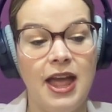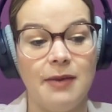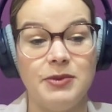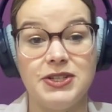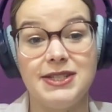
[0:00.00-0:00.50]

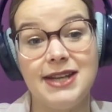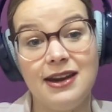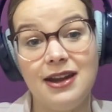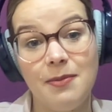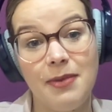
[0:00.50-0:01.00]
and we do stand
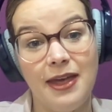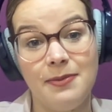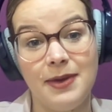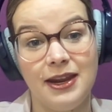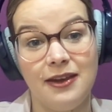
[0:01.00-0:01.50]
up at the
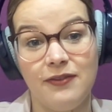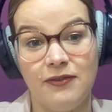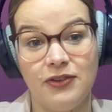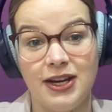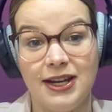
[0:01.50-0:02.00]
beginning of
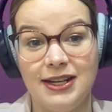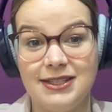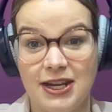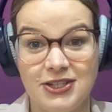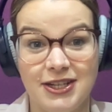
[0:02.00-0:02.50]
every
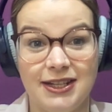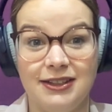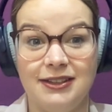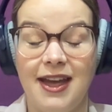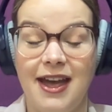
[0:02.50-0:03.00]

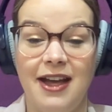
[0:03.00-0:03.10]
session,